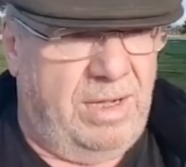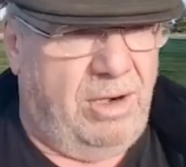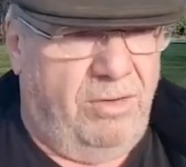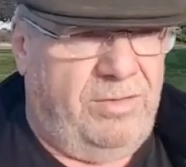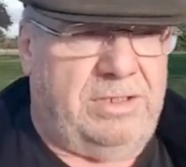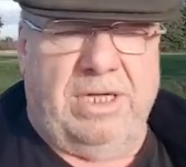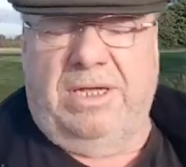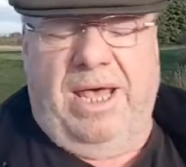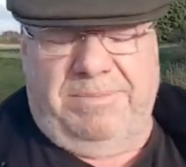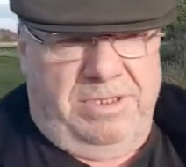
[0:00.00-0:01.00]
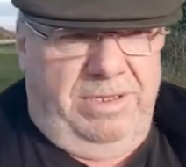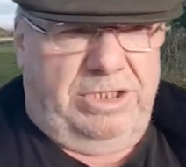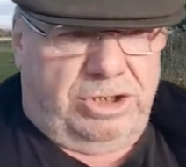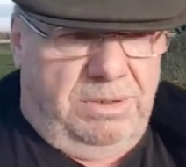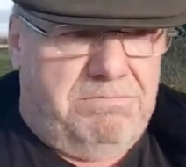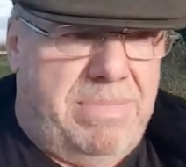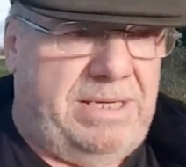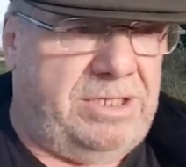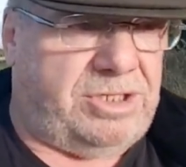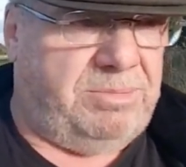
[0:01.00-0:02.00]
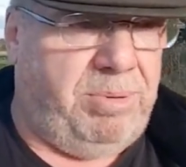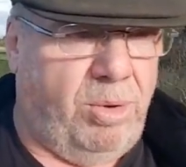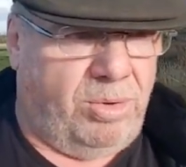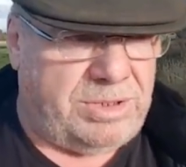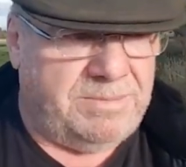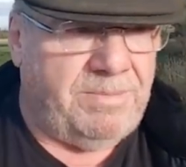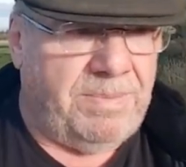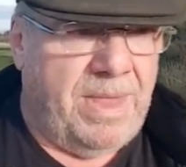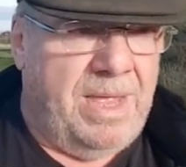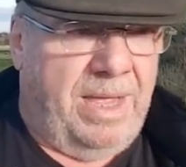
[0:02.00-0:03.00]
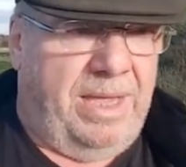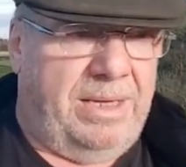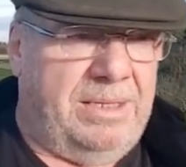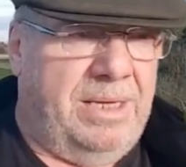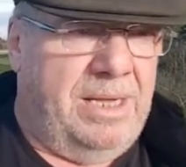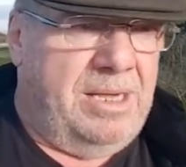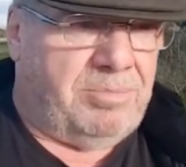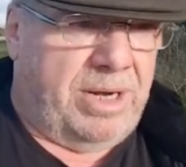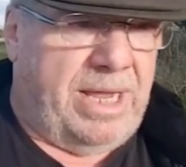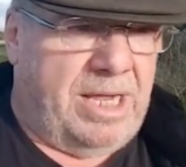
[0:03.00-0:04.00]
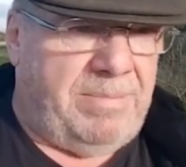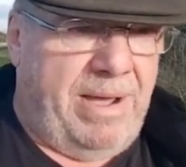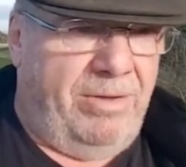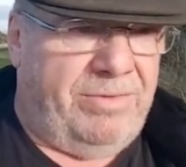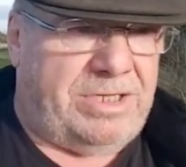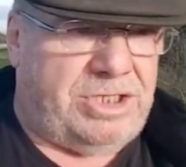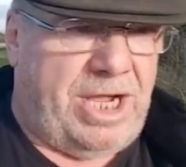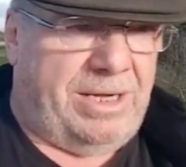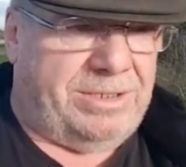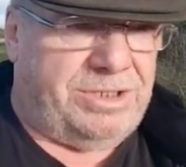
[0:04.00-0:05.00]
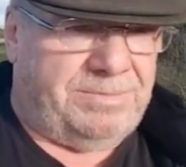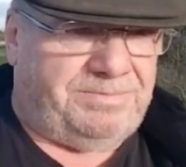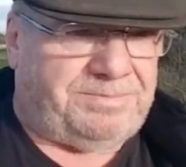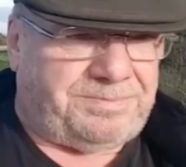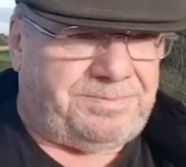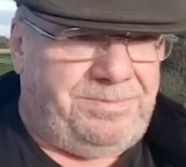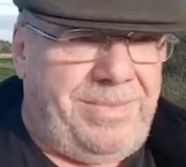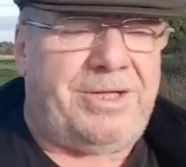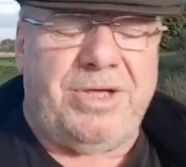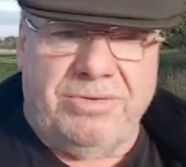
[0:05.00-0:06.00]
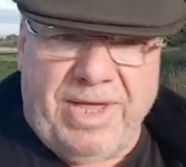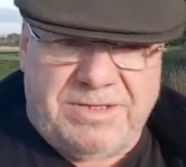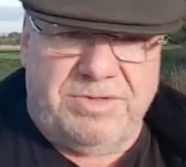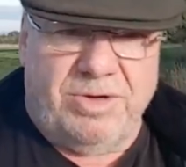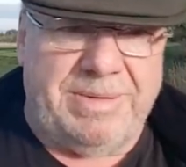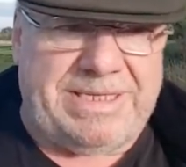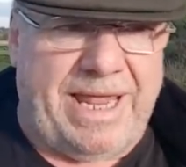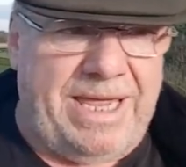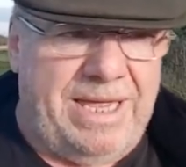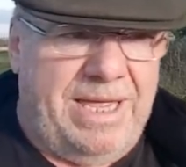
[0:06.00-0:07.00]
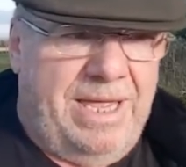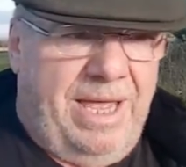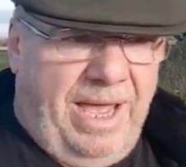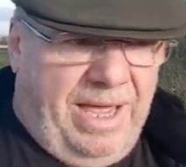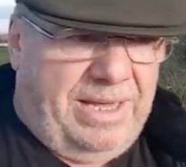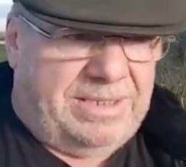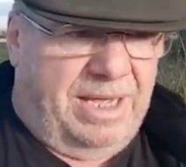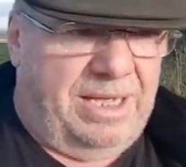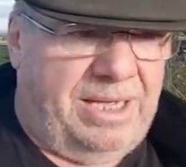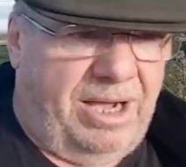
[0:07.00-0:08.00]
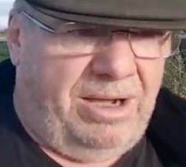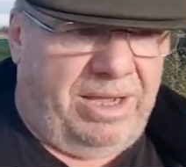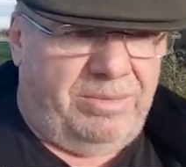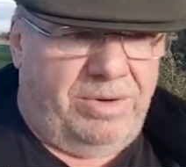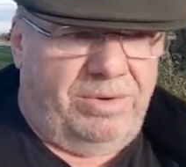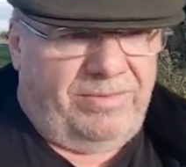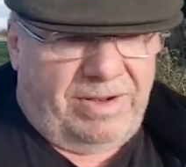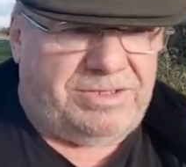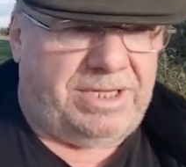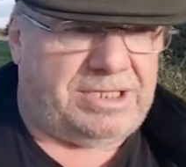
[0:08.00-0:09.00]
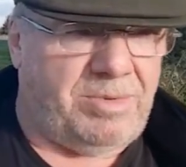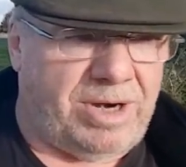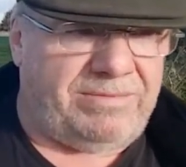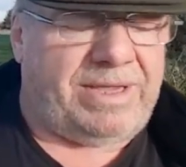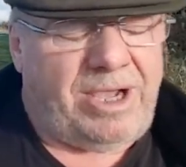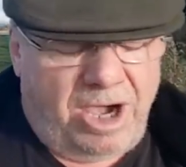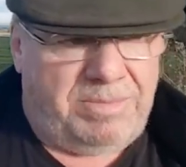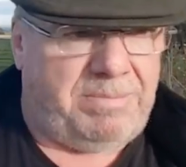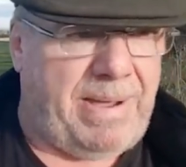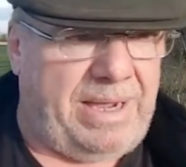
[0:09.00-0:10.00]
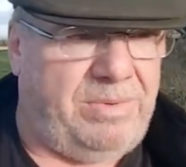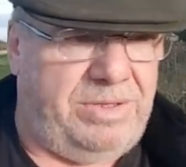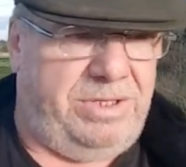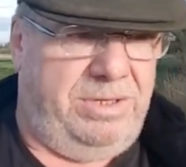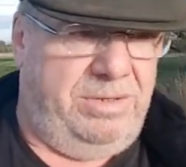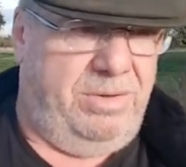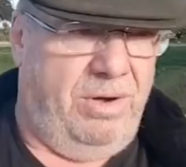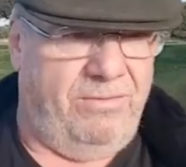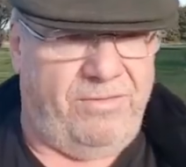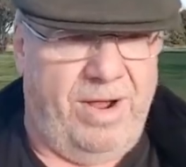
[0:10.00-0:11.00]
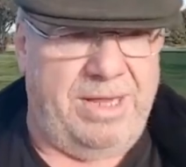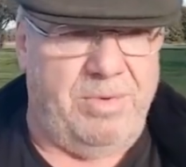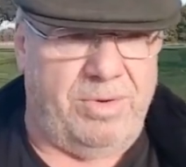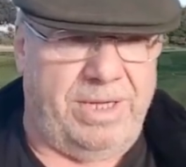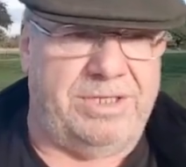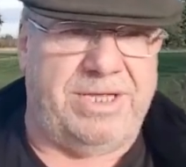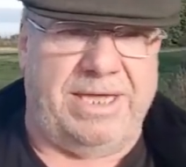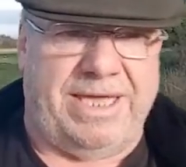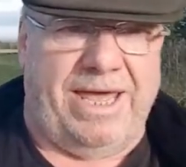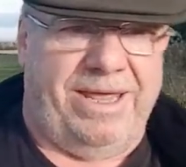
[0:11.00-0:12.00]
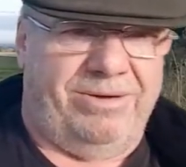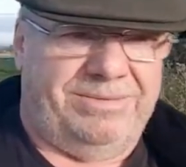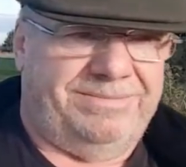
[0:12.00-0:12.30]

offered absolutely tremendous support in bringing about this challenge. So thanks for joining me today, and I will, if I don't see you tomorrow evening, I'll be back with you on Friday morning. You take care now.